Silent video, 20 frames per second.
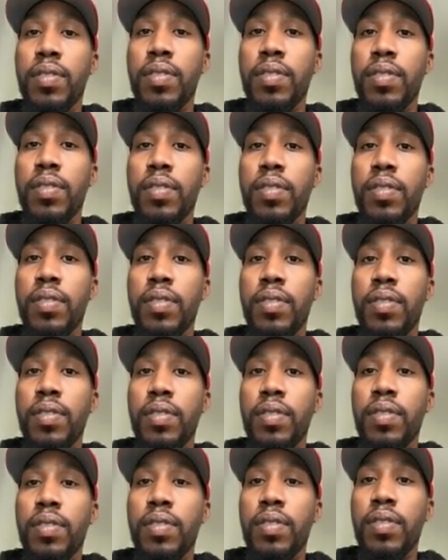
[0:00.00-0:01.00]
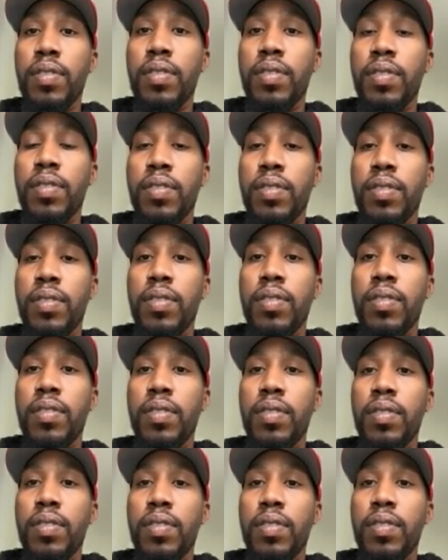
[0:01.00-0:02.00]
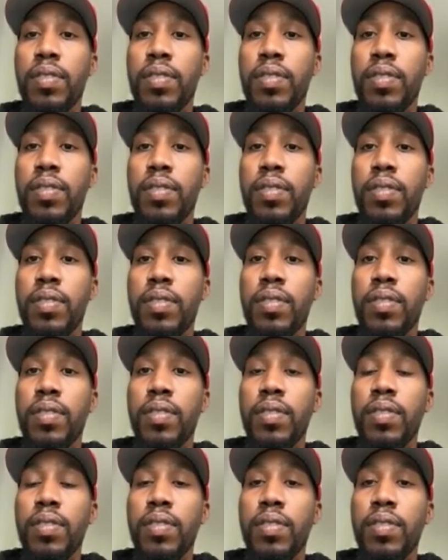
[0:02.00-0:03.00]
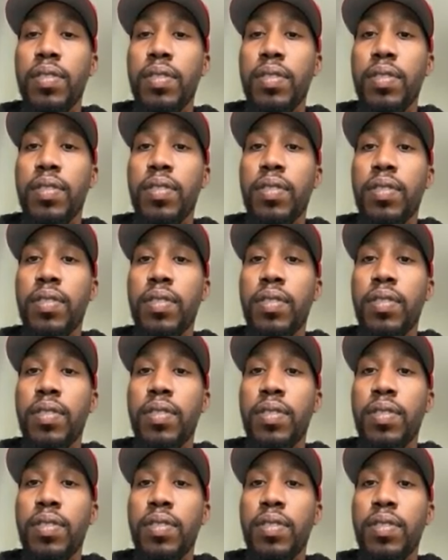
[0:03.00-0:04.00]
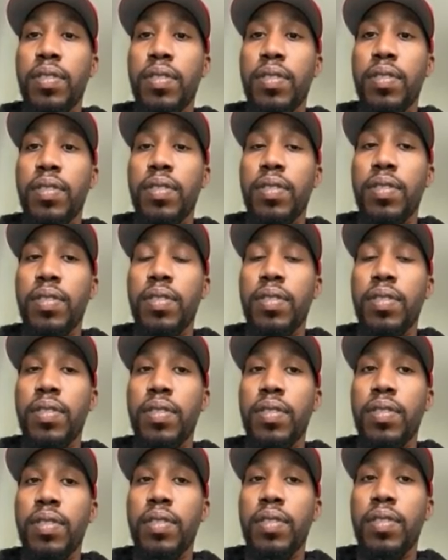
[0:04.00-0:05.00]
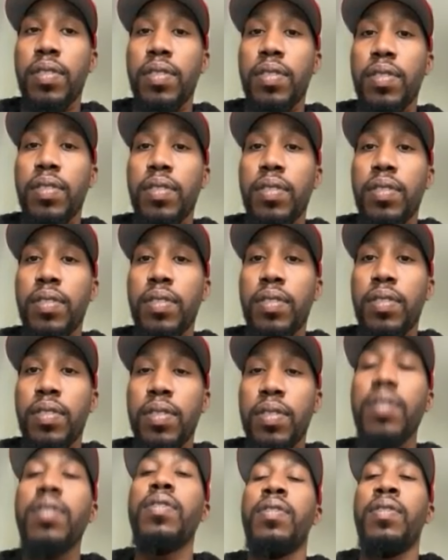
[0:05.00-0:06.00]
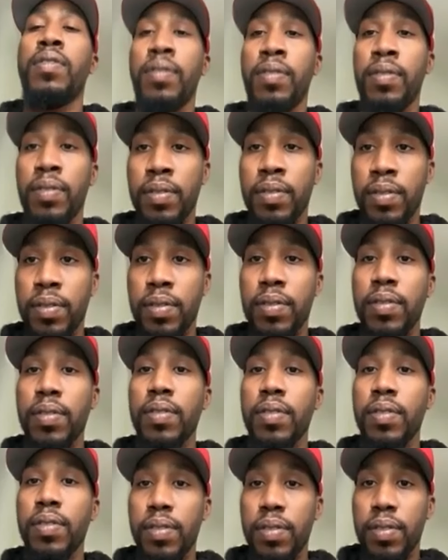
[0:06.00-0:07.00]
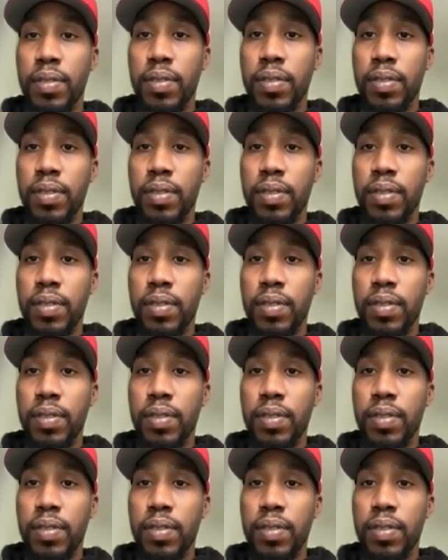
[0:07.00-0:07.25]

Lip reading: This person isn't speaking.